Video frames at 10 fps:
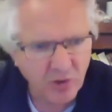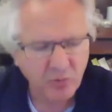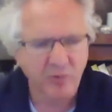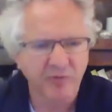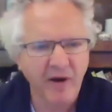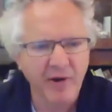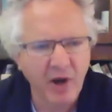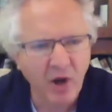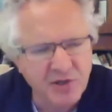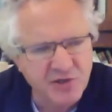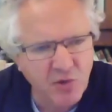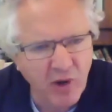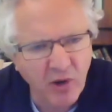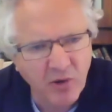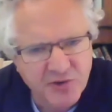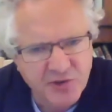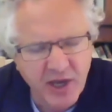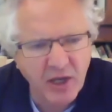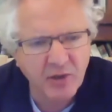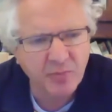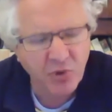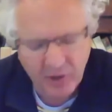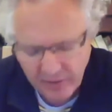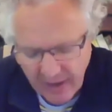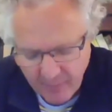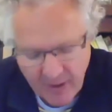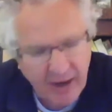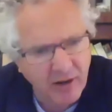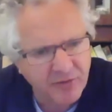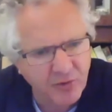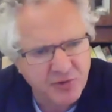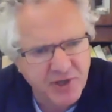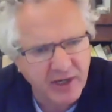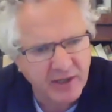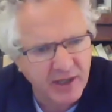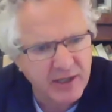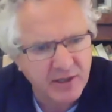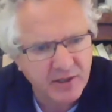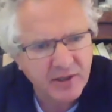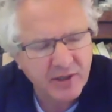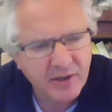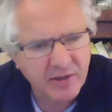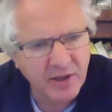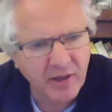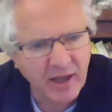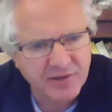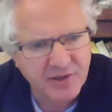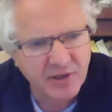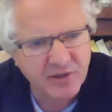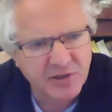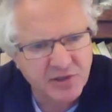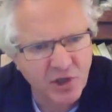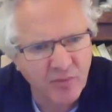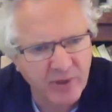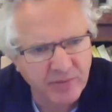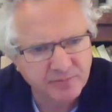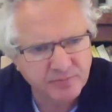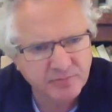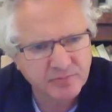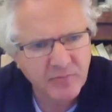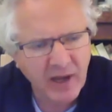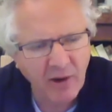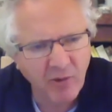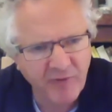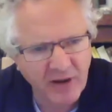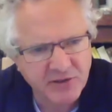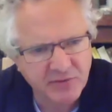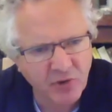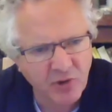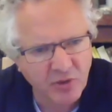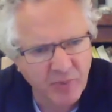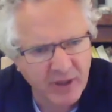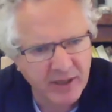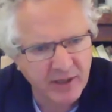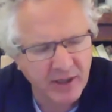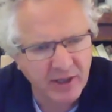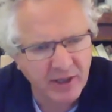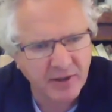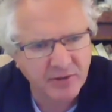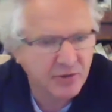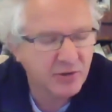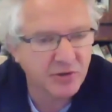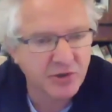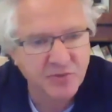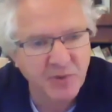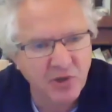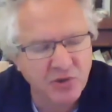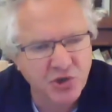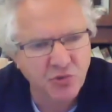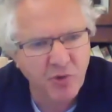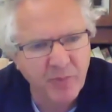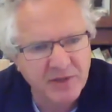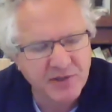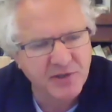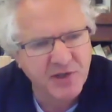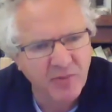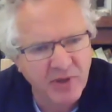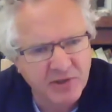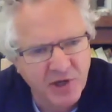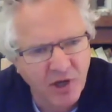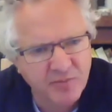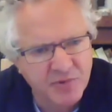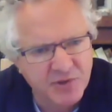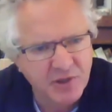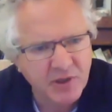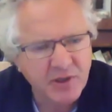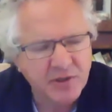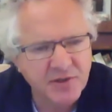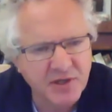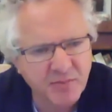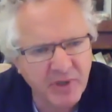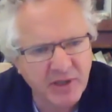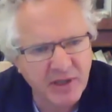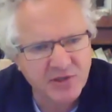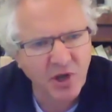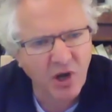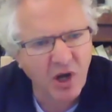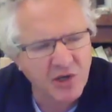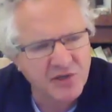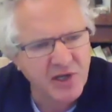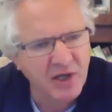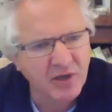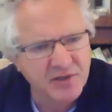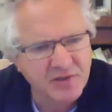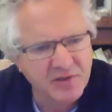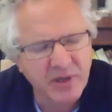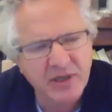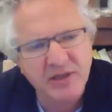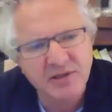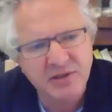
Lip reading: with very high skill and putting that power through technique, that's going to determine how effective you're going to be. And just because you repeat it so many times doesn't mean it's not high skill. It doesn't mean it,